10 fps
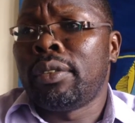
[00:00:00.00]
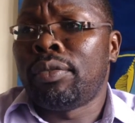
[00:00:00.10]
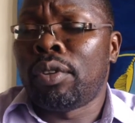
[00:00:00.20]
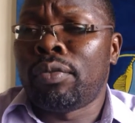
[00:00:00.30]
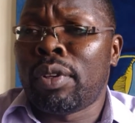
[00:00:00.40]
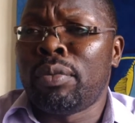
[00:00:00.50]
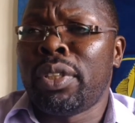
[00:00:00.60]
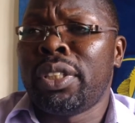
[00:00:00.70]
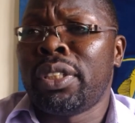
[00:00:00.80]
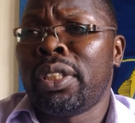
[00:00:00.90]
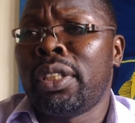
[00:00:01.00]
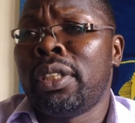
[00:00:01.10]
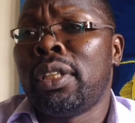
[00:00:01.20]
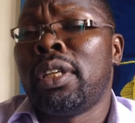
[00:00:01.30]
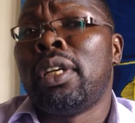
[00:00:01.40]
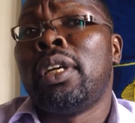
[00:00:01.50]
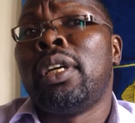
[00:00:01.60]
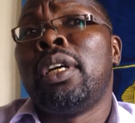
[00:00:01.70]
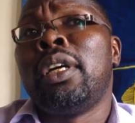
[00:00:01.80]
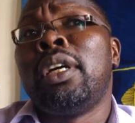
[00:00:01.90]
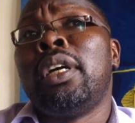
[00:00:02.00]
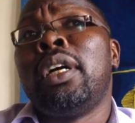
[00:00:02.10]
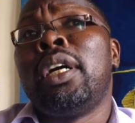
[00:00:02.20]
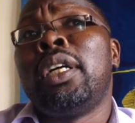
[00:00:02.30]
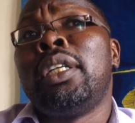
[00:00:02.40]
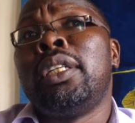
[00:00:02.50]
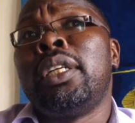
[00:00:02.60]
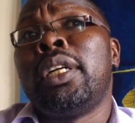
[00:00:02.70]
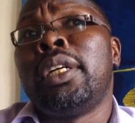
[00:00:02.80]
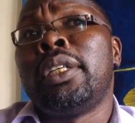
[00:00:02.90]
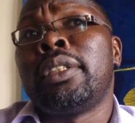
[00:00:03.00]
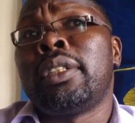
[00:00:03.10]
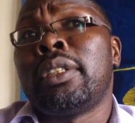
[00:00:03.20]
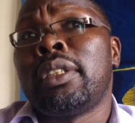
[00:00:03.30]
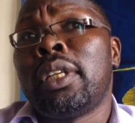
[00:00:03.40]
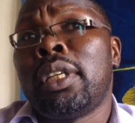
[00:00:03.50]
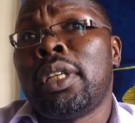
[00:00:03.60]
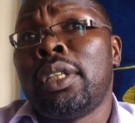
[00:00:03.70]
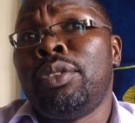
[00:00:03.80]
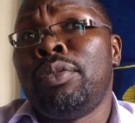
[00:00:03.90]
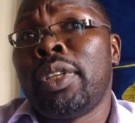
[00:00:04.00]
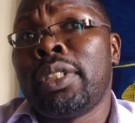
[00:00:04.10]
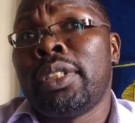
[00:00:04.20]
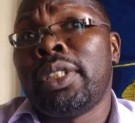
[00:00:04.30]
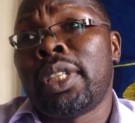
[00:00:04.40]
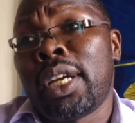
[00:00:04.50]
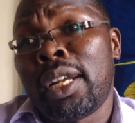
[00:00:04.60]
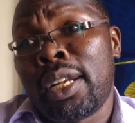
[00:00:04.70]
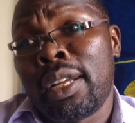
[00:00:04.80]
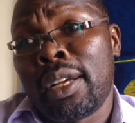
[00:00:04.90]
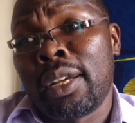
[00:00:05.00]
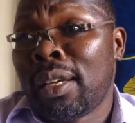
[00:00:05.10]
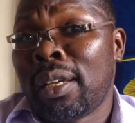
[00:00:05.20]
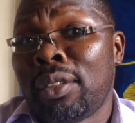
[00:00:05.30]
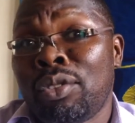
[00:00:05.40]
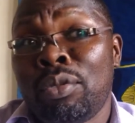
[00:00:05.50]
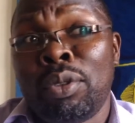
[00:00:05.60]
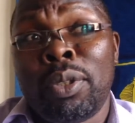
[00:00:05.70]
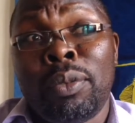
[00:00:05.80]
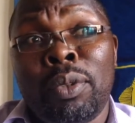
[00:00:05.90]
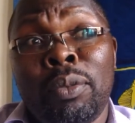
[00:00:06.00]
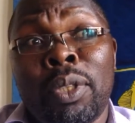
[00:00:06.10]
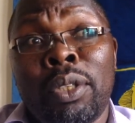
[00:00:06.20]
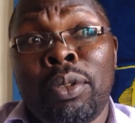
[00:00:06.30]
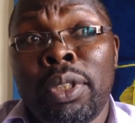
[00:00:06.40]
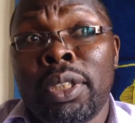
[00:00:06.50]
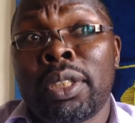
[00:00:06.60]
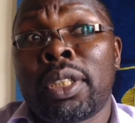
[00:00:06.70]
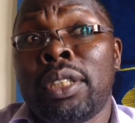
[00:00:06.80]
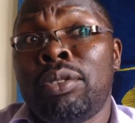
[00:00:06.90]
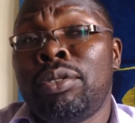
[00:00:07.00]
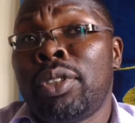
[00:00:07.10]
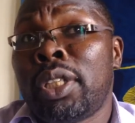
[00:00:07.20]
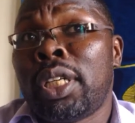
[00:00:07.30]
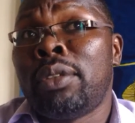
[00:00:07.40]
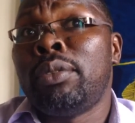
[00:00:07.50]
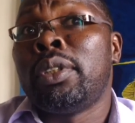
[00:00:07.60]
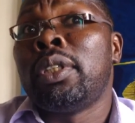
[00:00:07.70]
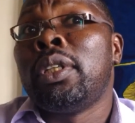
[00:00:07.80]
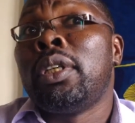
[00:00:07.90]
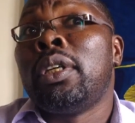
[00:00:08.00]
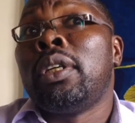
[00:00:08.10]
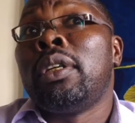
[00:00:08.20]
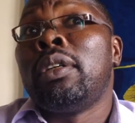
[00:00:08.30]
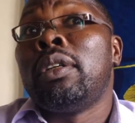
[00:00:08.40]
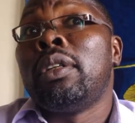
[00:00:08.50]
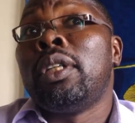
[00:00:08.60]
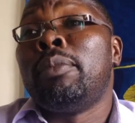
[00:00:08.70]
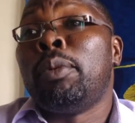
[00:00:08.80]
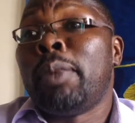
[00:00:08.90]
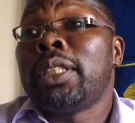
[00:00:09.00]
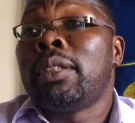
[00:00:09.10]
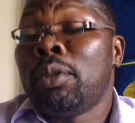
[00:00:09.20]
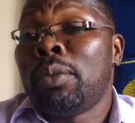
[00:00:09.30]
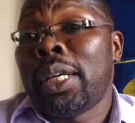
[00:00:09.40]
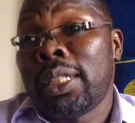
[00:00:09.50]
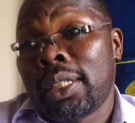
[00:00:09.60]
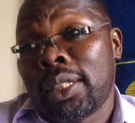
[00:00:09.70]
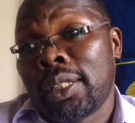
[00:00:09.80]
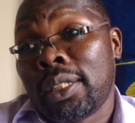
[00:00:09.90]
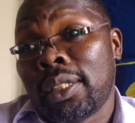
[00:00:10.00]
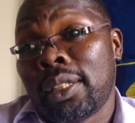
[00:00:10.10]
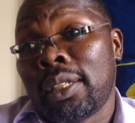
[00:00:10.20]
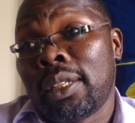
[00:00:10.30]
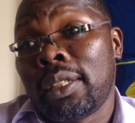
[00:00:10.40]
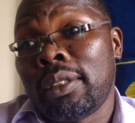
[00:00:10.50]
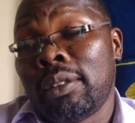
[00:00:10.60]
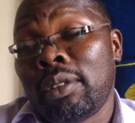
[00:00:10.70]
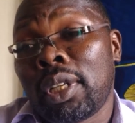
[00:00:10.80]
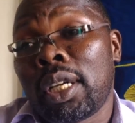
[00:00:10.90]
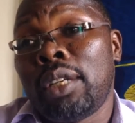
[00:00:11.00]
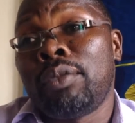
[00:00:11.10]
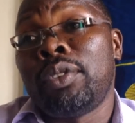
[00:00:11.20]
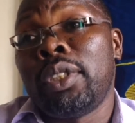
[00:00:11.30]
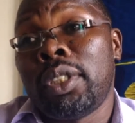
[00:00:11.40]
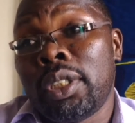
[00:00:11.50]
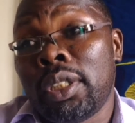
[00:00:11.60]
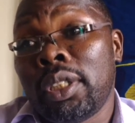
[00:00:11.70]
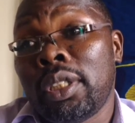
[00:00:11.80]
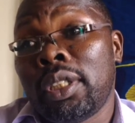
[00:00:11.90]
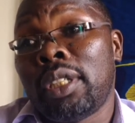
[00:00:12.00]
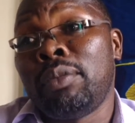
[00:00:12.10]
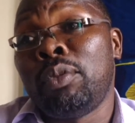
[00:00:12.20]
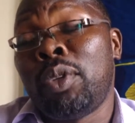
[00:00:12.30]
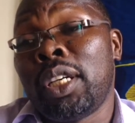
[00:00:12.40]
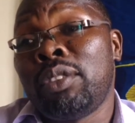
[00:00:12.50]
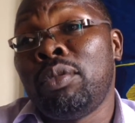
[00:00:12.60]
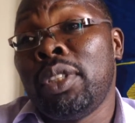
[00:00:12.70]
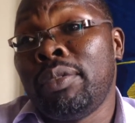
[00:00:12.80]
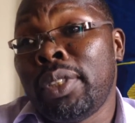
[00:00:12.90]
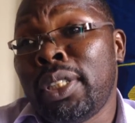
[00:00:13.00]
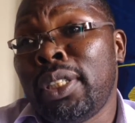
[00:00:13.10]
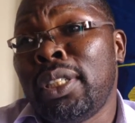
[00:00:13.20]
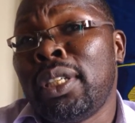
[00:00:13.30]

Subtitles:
Ford Foundation, and a university in Canada. So we were holding discussions around the Mombasa we want, you know, the kind of city that we would like to live in,